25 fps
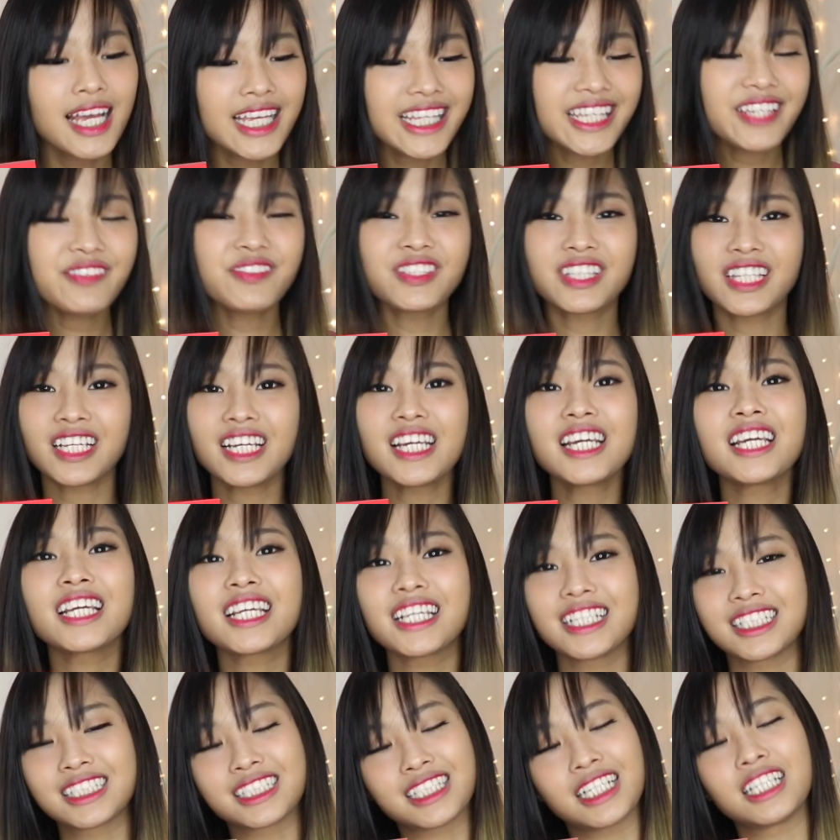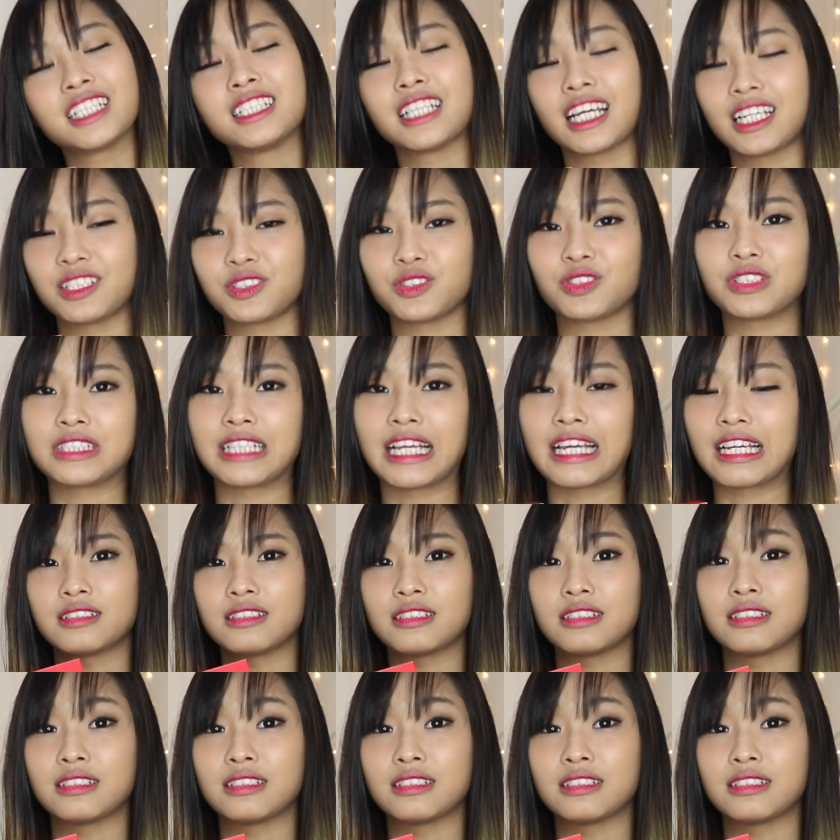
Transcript: Give or Take it's a Daiso snack.